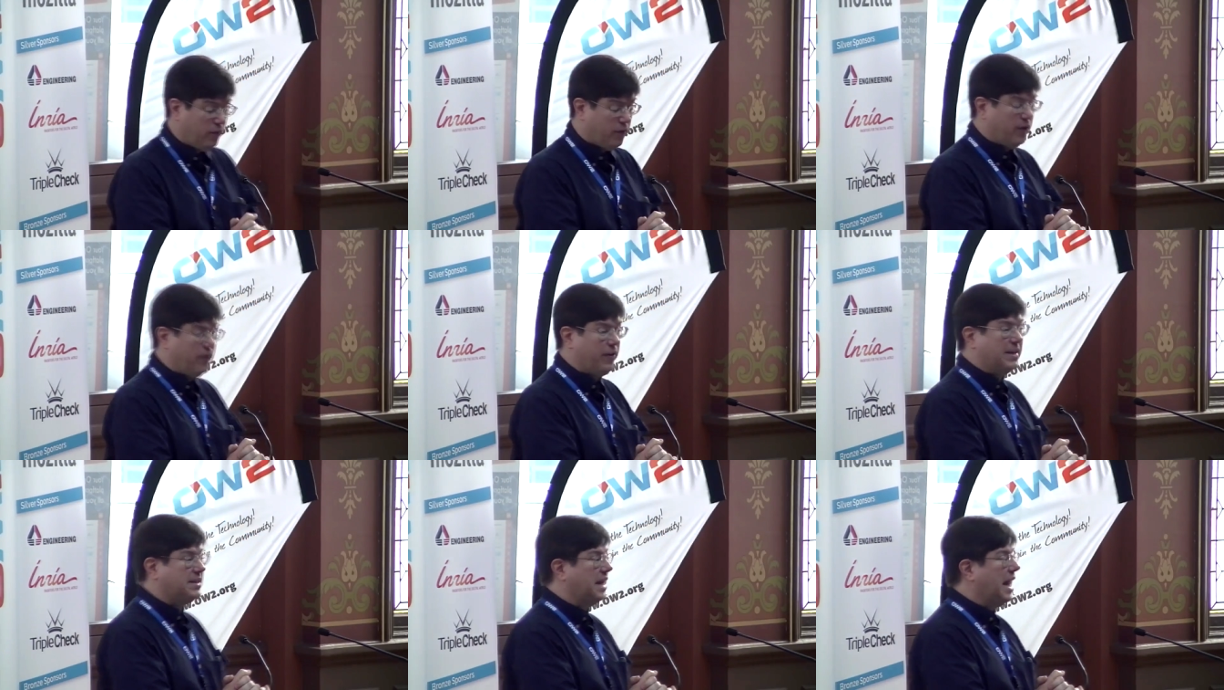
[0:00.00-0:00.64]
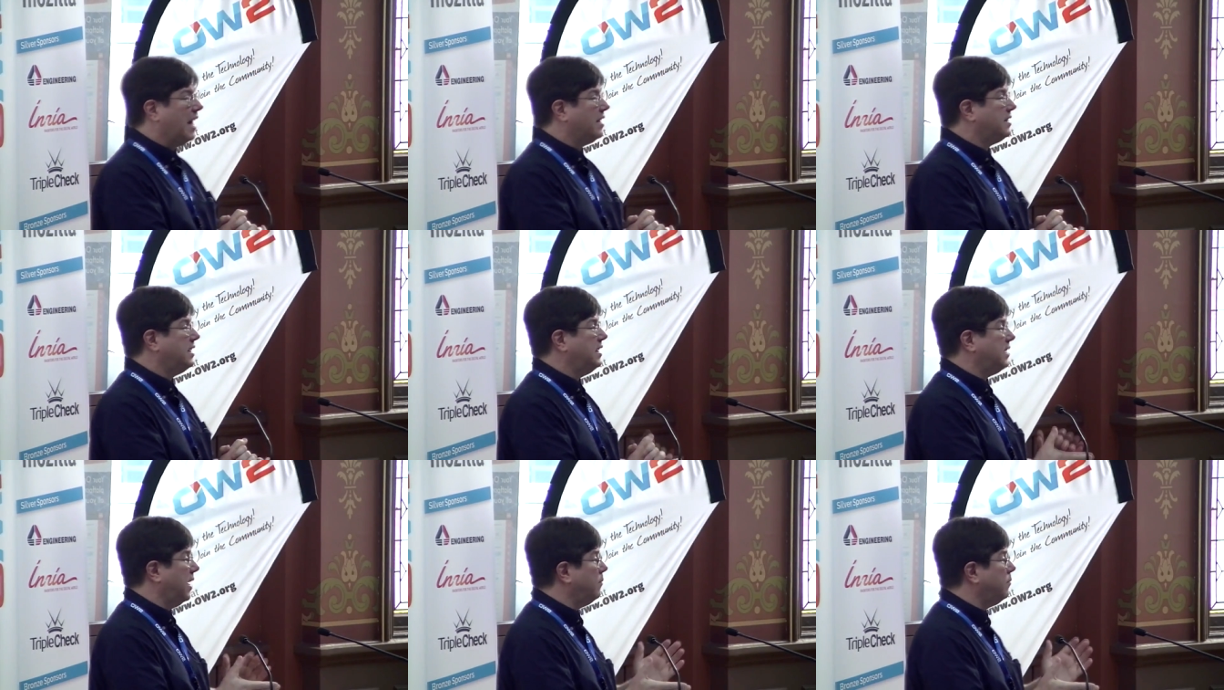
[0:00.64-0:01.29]
for Defense
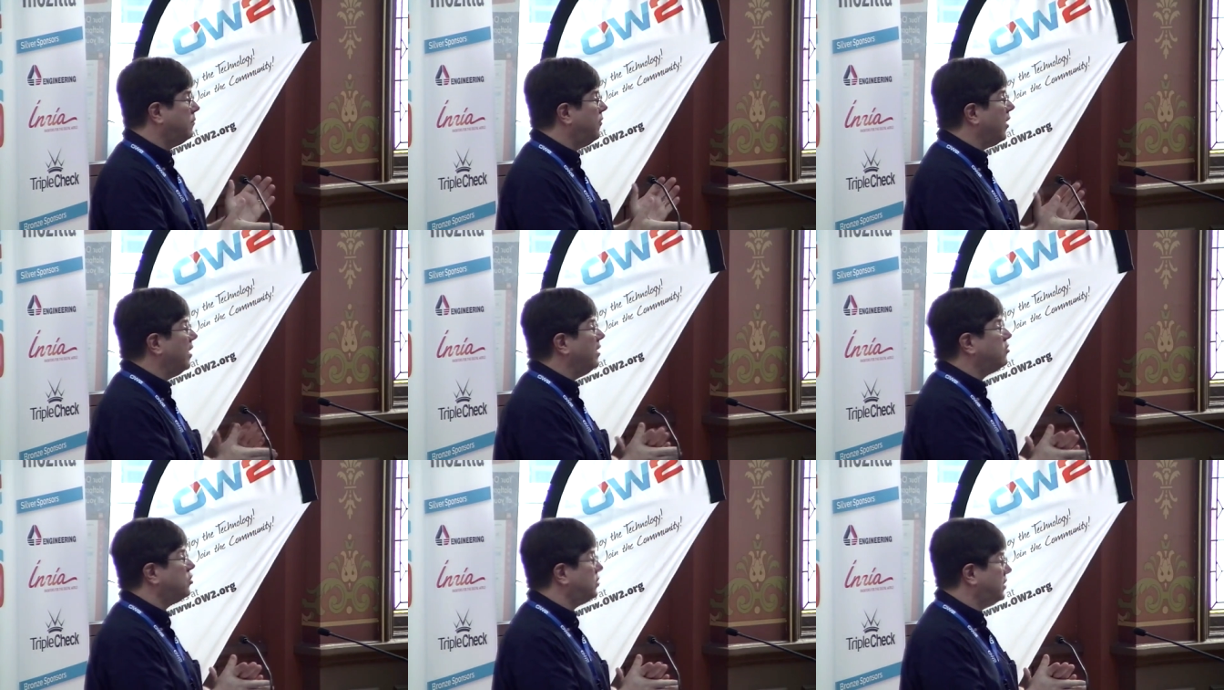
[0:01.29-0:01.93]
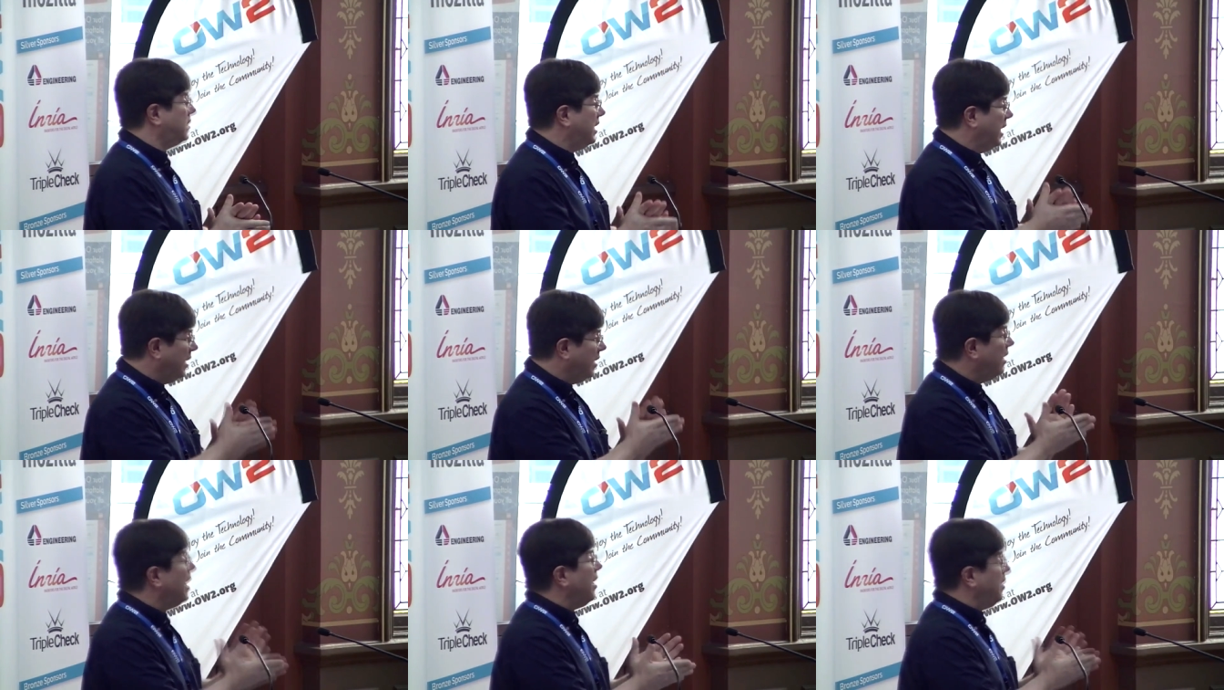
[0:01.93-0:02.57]
Analyses. I'm very interested
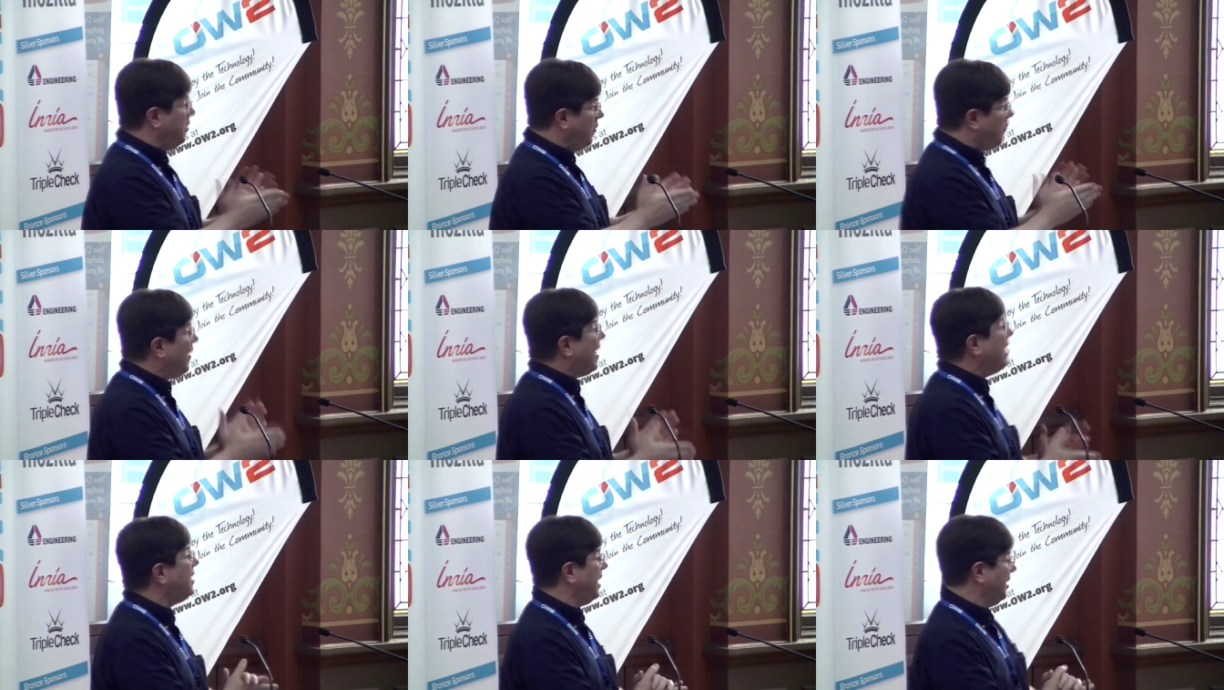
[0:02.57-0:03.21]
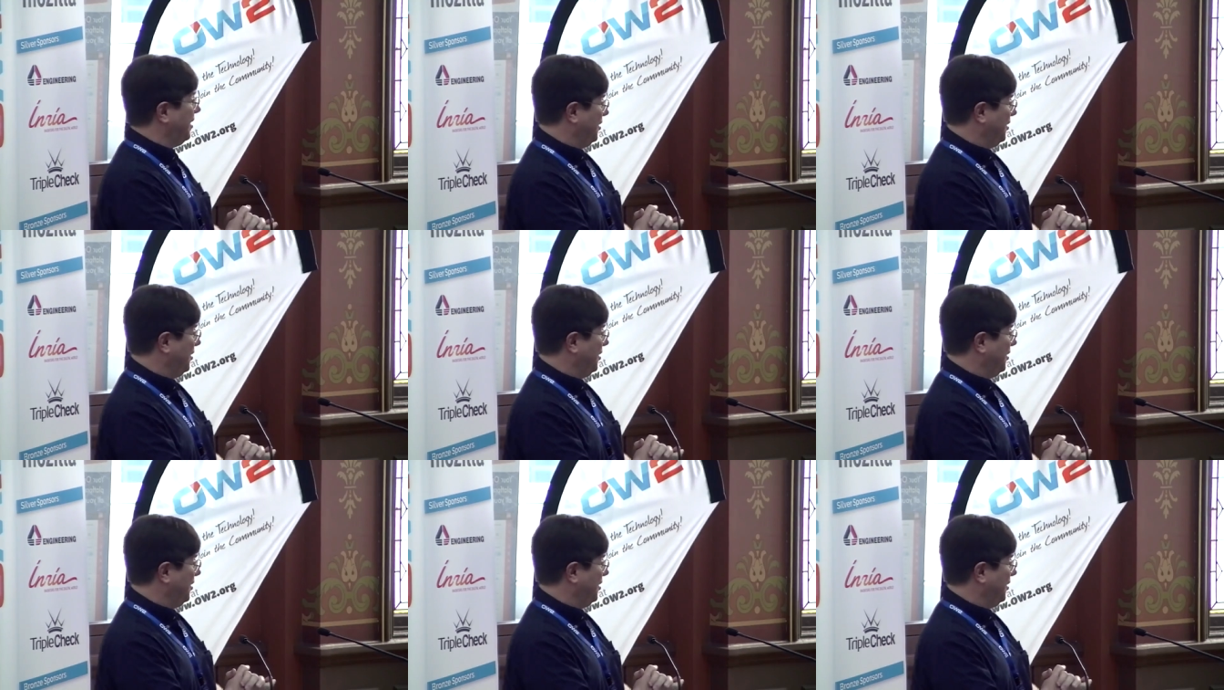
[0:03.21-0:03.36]
in defending